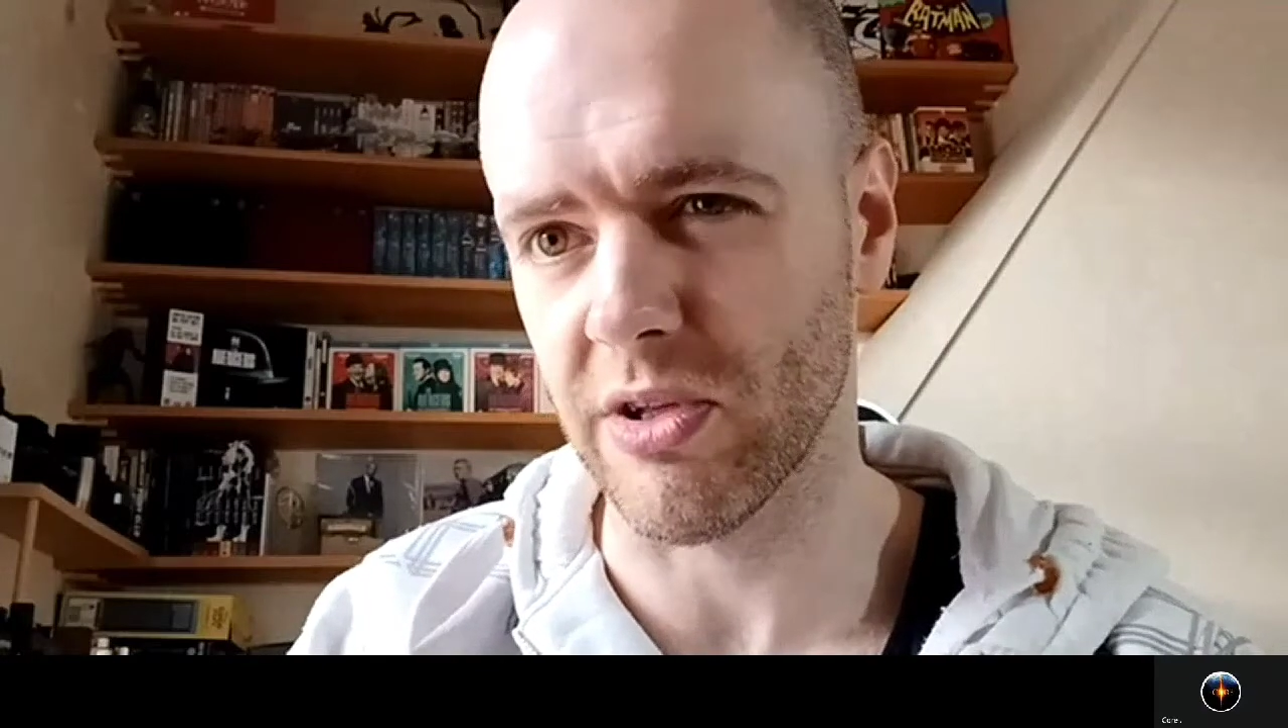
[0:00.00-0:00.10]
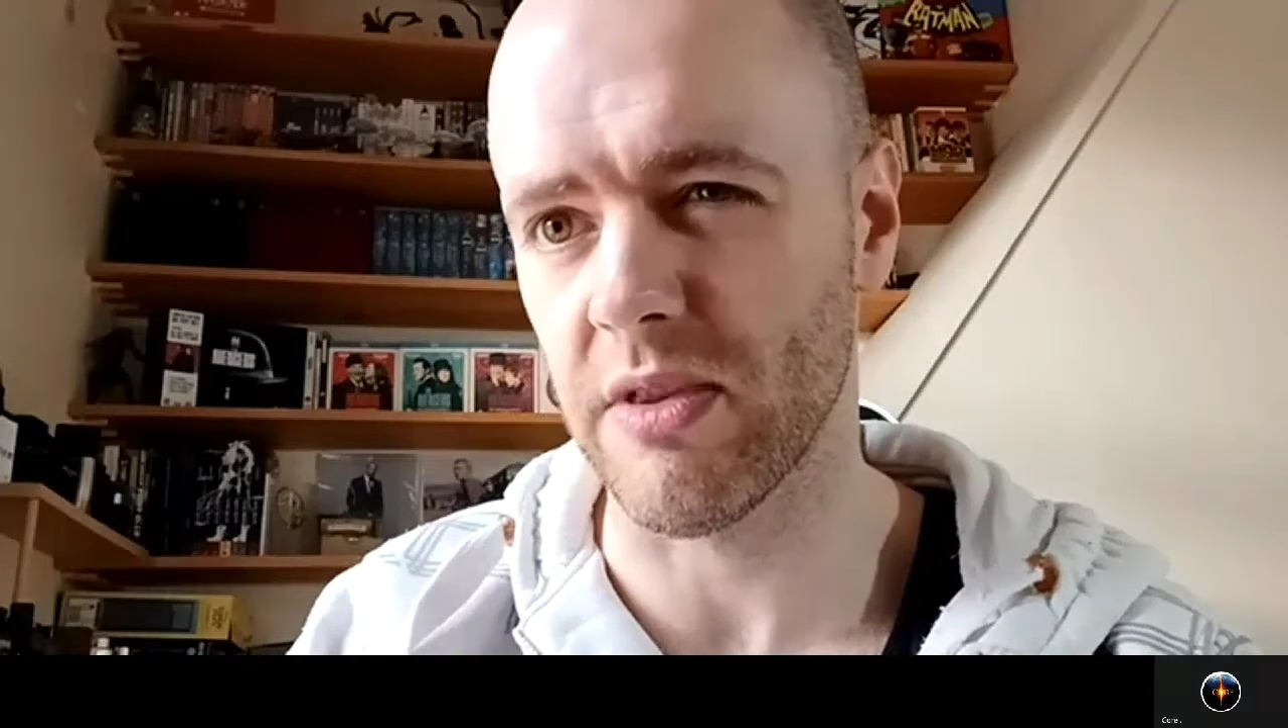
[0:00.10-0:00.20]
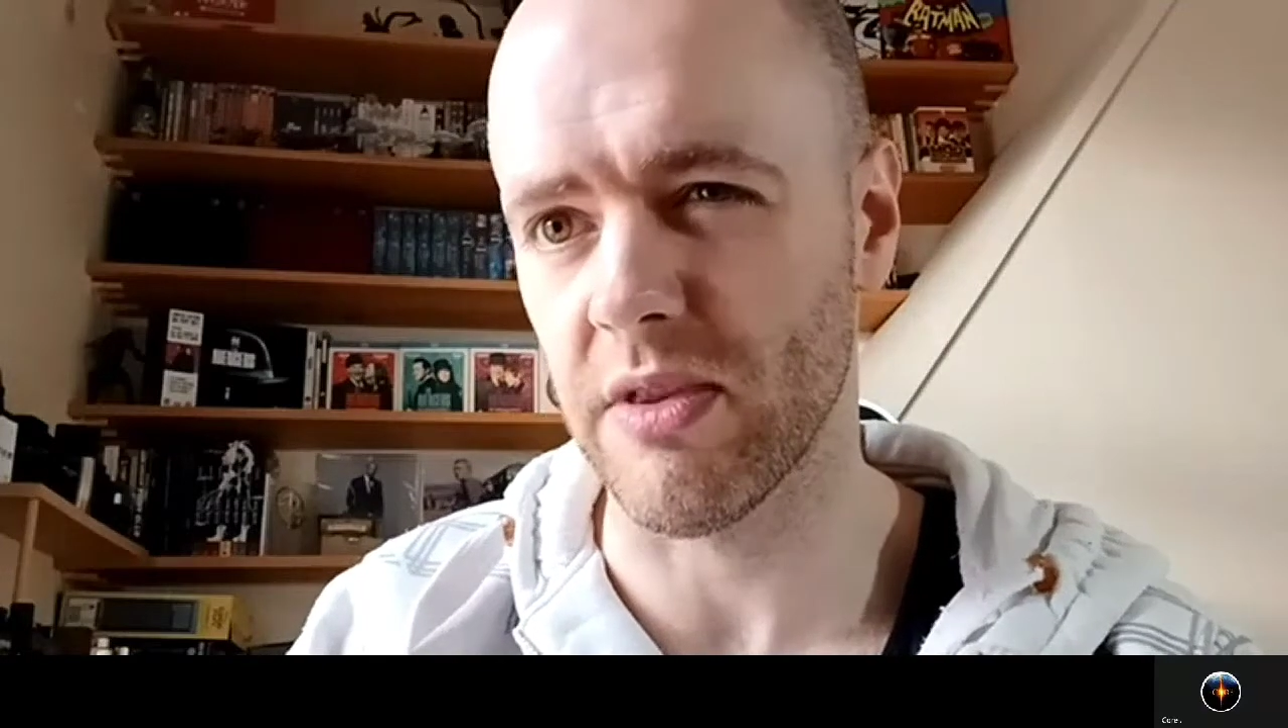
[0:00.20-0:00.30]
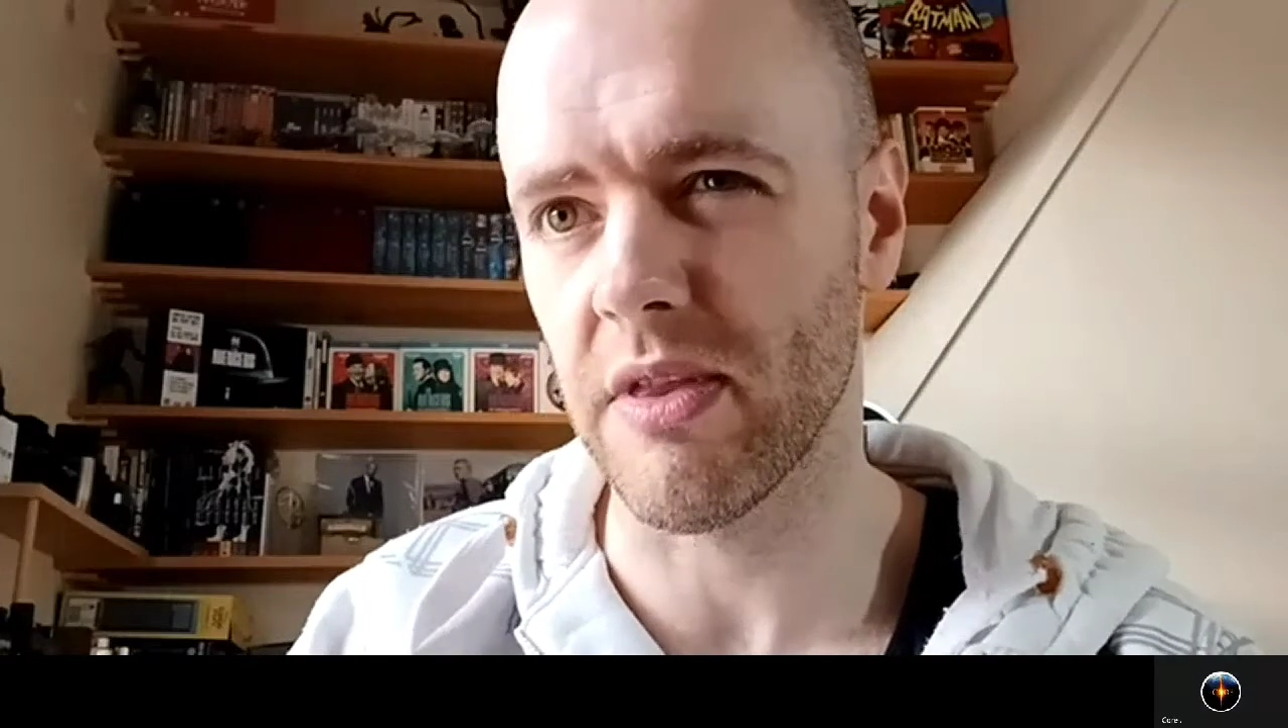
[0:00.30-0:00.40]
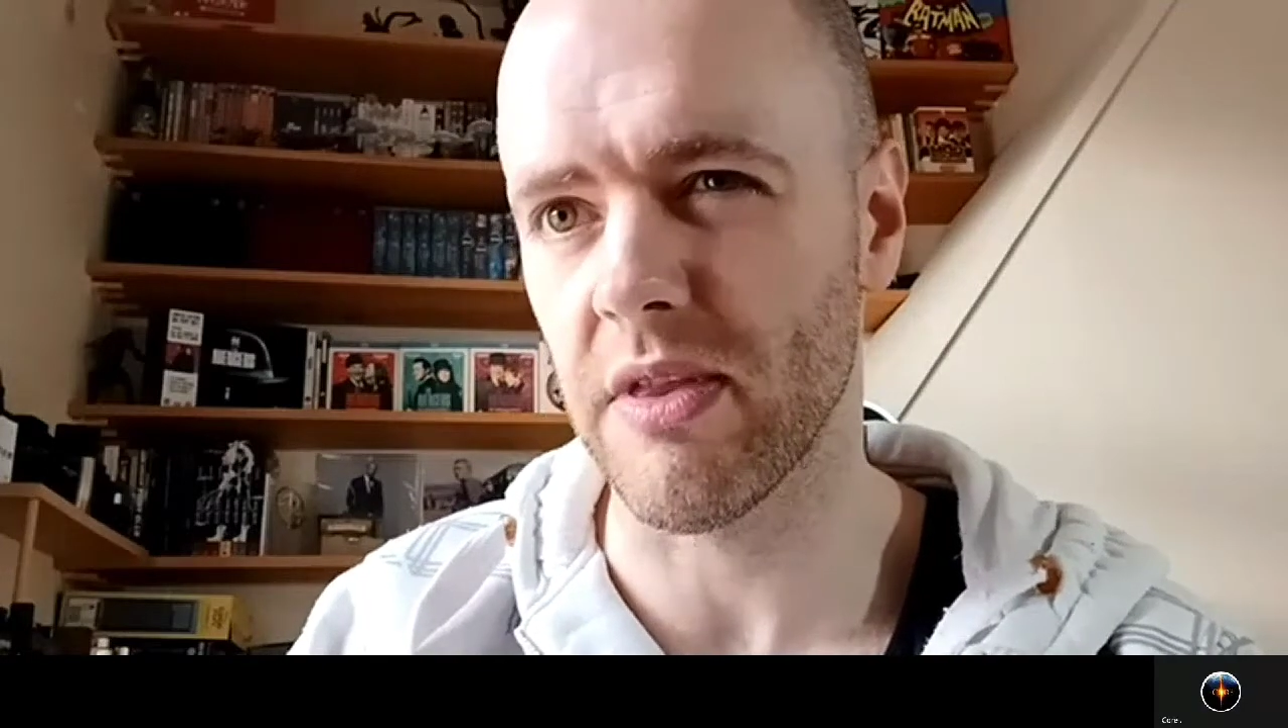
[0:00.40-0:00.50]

on,